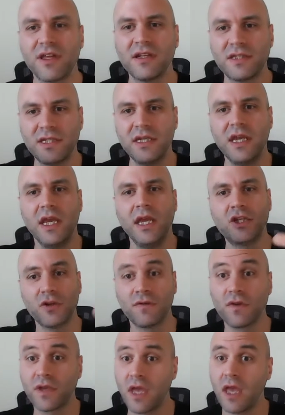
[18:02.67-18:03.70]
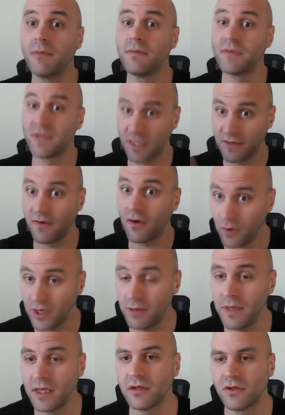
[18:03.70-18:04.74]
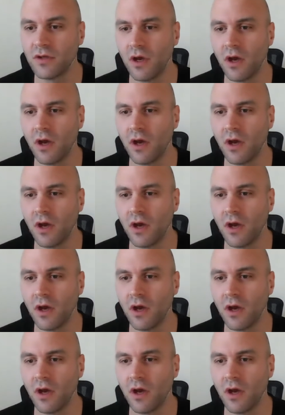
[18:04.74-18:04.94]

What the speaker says: can see each of the games that have already been